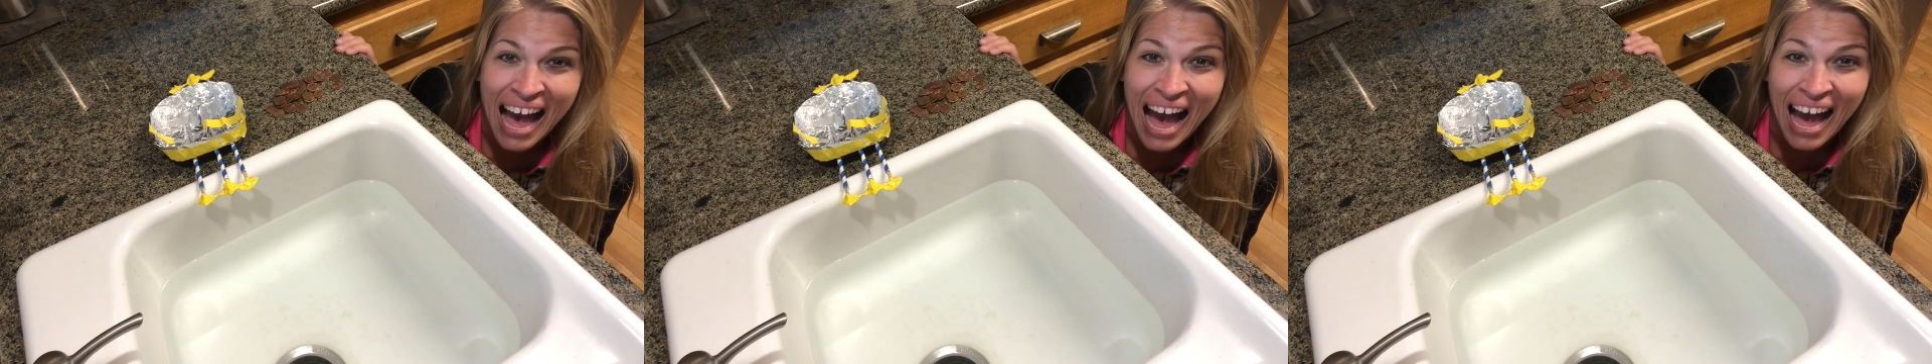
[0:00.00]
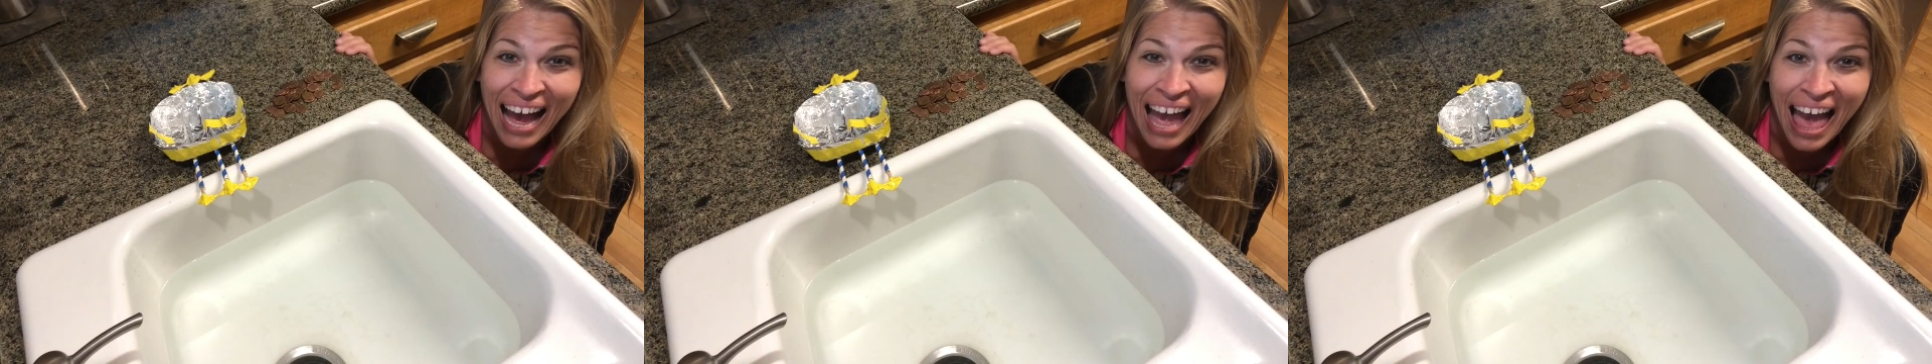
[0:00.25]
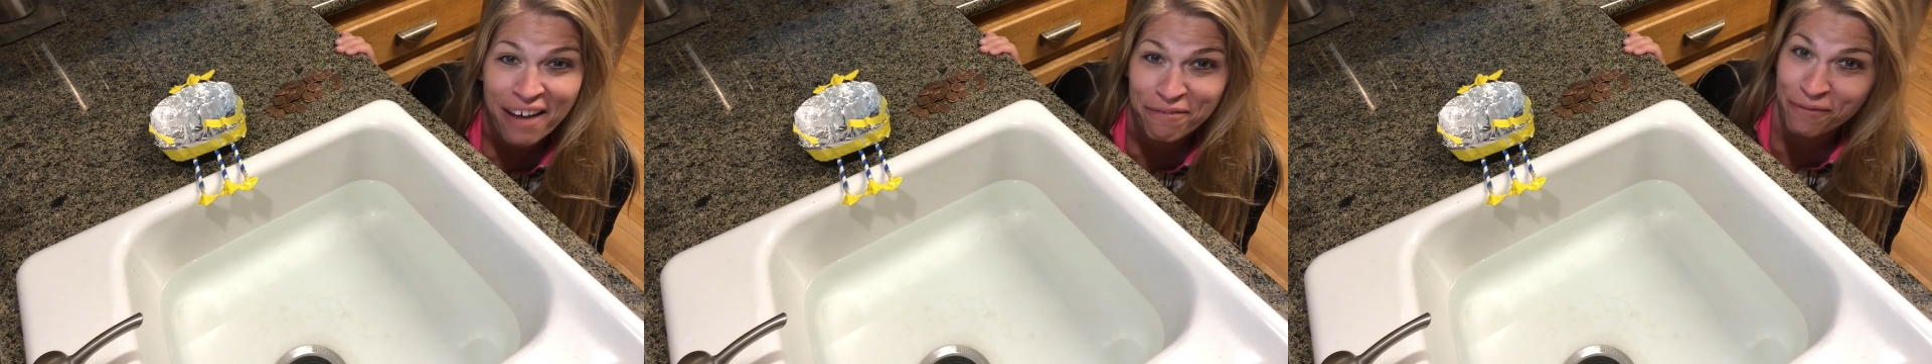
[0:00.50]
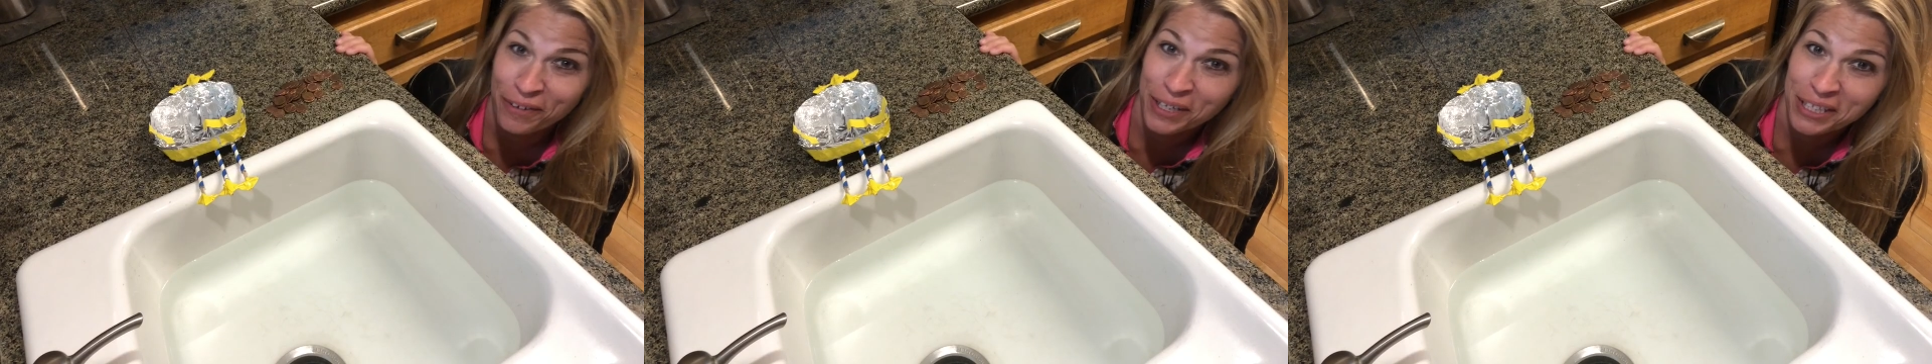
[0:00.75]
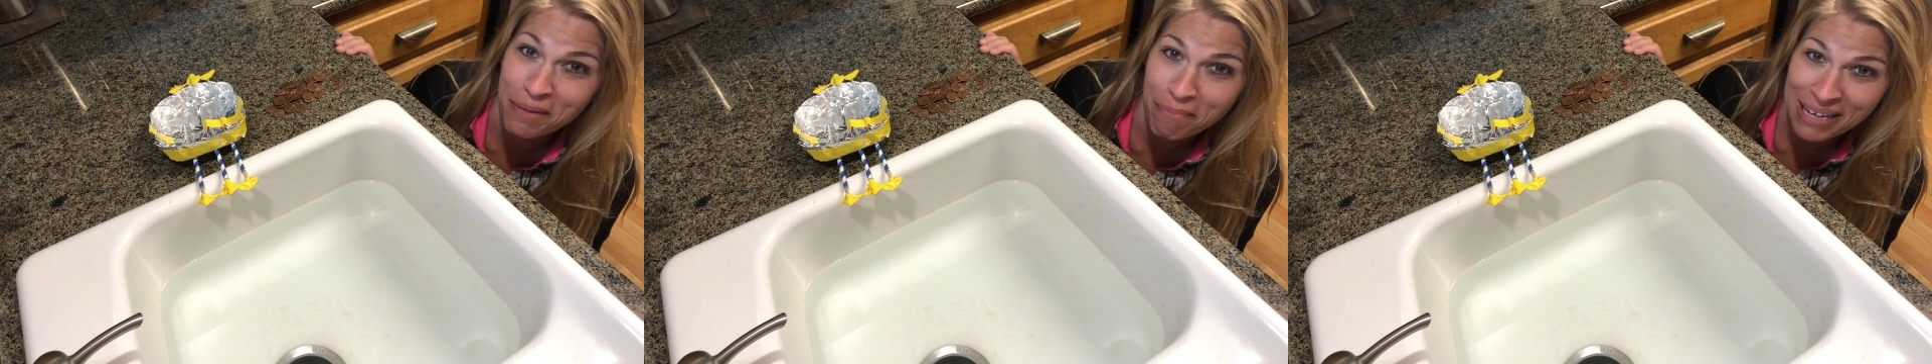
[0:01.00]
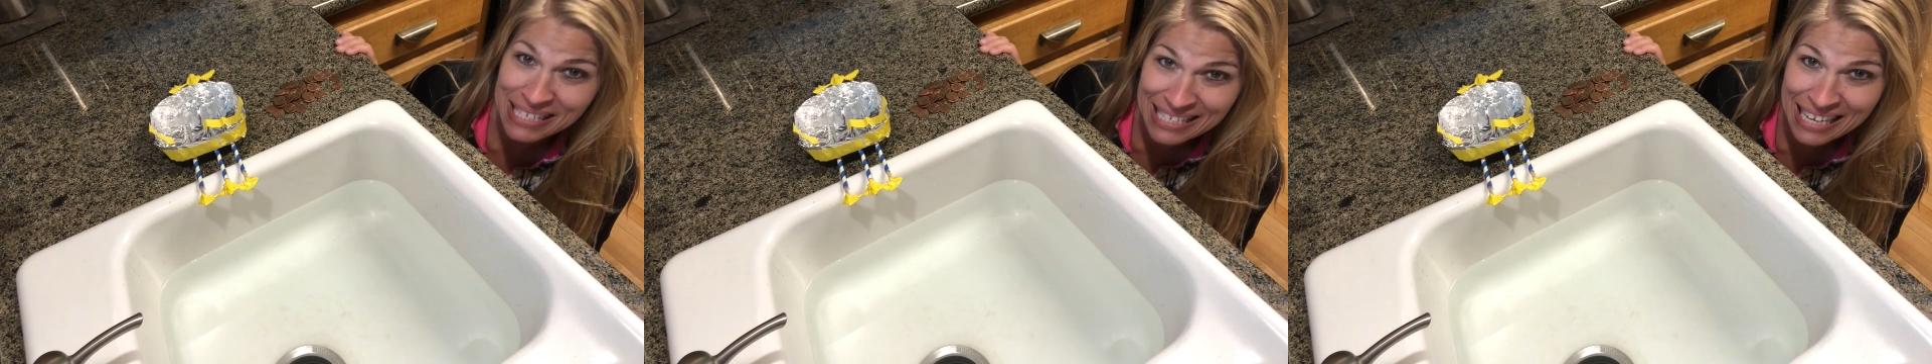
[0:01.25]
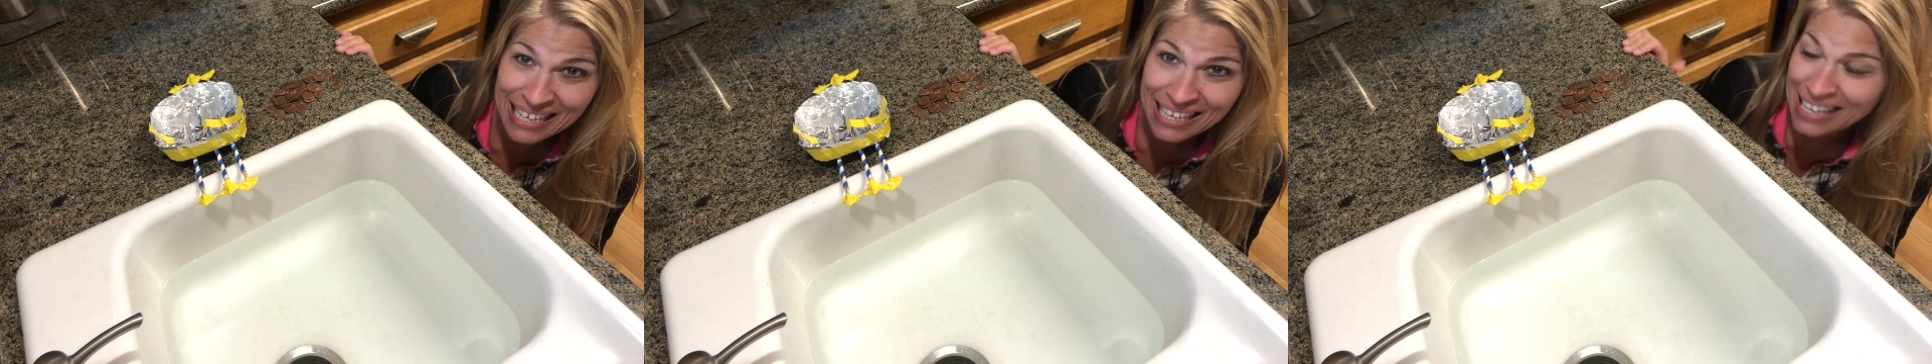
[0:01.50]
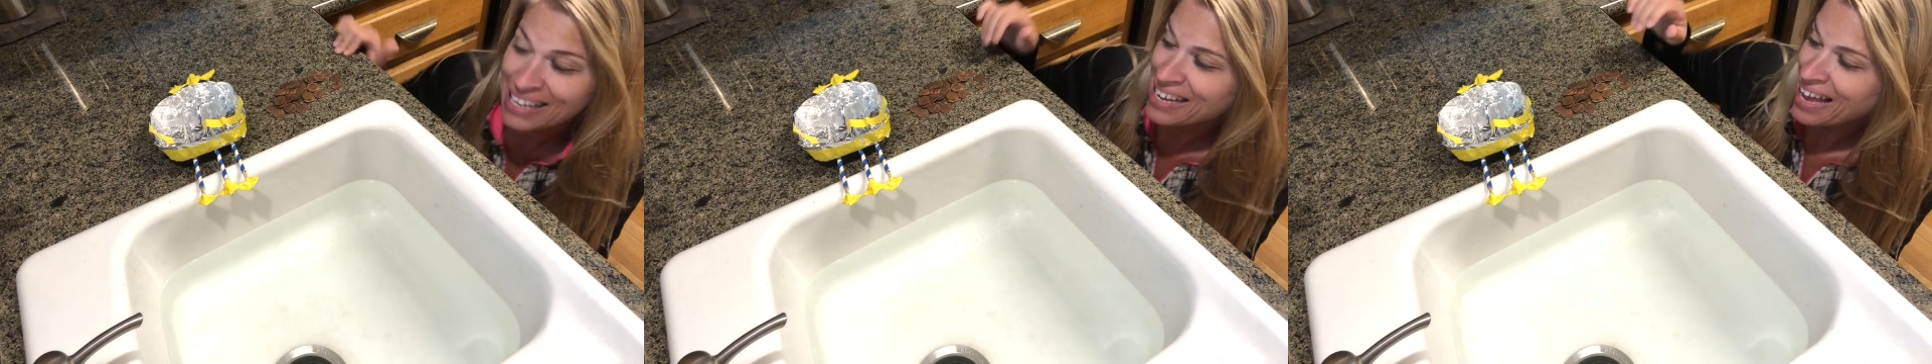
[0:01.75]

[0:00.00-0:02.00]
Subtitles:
I have filled up my sink,